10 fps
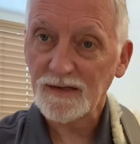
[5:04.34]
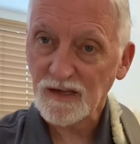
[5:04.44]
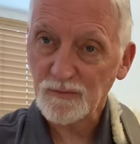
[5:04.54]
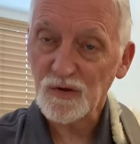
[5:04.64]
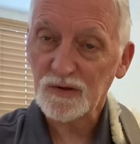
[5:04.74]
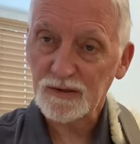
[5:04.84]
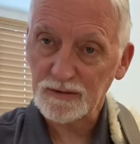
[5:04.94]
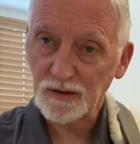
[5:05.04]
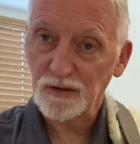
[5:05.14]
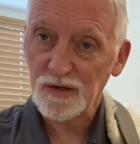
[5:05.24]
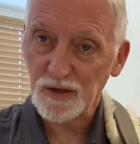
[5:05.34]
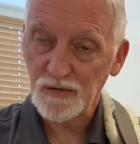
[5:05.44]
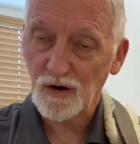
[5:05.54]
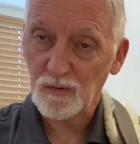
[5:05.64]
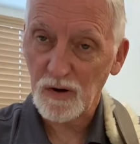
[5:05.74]
time you could clearly hear the
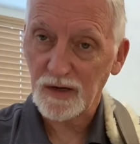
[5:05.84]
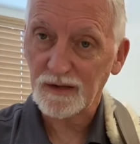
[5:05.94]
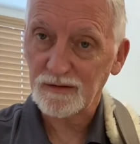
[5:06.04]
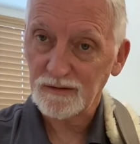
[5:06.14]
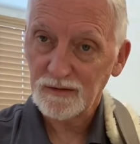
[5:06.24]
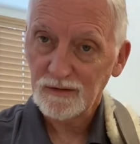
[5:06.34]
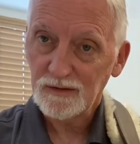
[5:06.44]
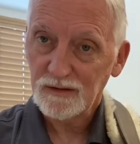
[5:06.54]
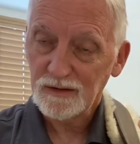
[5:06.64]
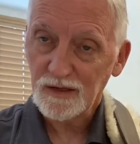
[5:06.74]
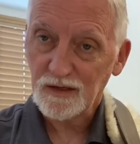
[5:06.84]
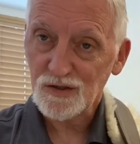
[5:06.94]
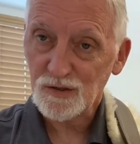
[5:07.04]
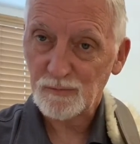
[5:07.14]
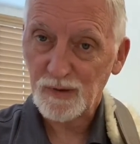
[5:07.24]
harmonic kind of
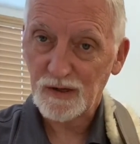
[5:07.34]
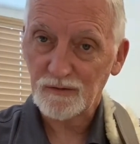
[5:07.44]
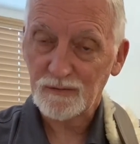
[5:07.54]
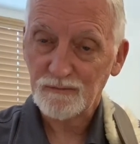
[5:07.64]
jump out.